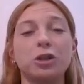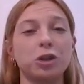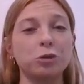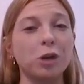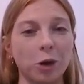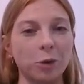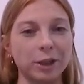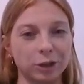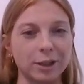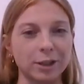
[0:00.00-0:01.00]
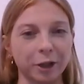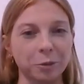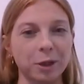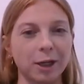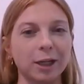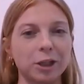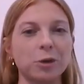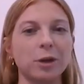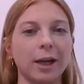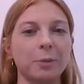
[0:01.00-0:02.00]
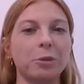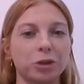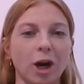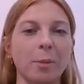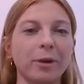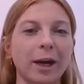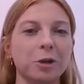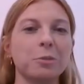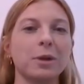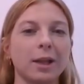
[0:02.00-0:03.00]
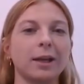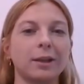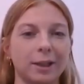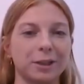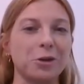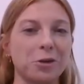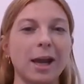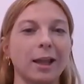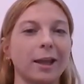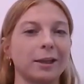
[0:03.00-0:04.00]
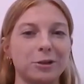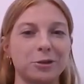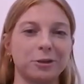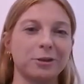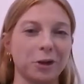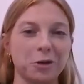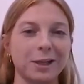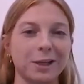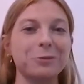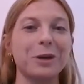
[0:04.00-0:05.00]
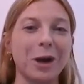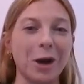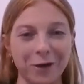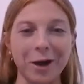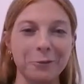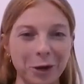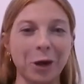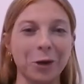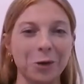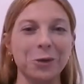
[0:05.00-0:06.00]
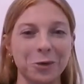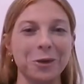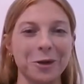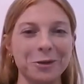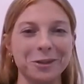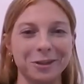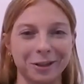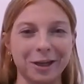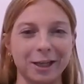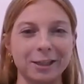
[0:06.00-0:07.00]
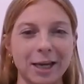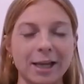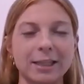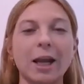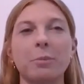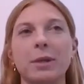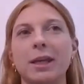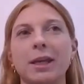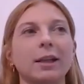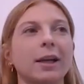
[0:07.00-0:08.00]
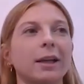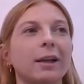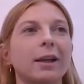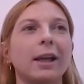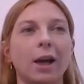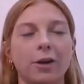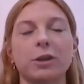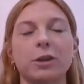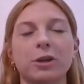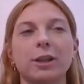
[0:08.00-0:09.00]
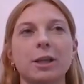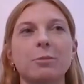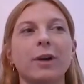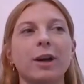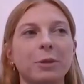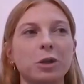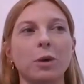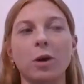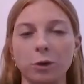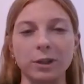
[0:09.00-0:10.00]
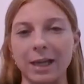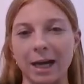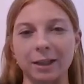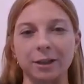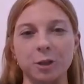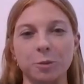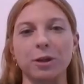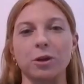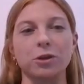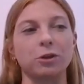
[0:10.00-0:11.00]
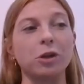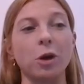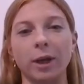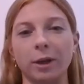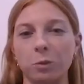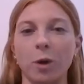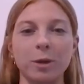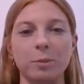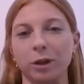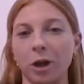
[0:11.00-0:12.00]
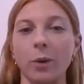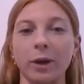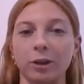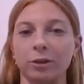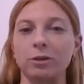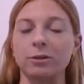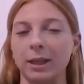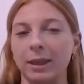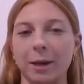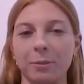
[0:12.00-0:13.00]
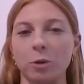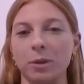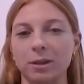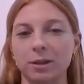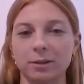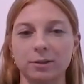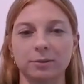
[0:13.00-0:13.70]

least you know that she's on her period and you can kind of put your arm around her and be like, it's okay. Like, you know what I mean? We all go through those kind of days. Mm-hmm. And not being like, obviously when you're in a team environment, you want to hold standards, but it's also knowing what people are going through in that moment.